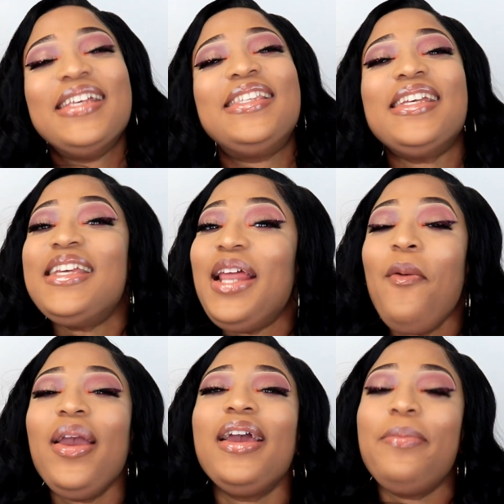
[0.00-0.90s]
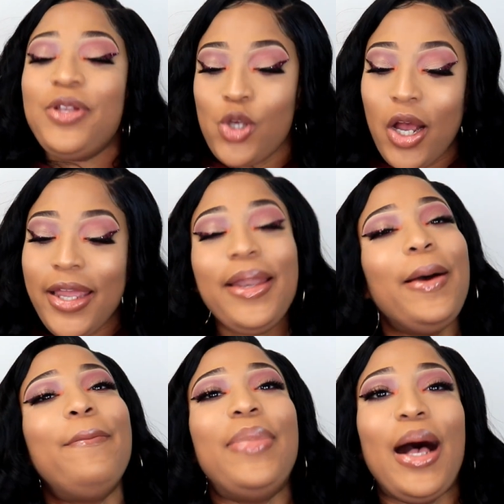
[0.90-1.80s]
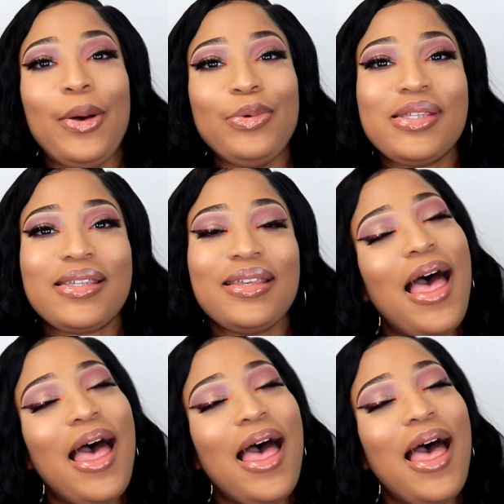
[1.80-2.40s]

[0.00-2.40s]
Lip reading: So today we're going to be talking about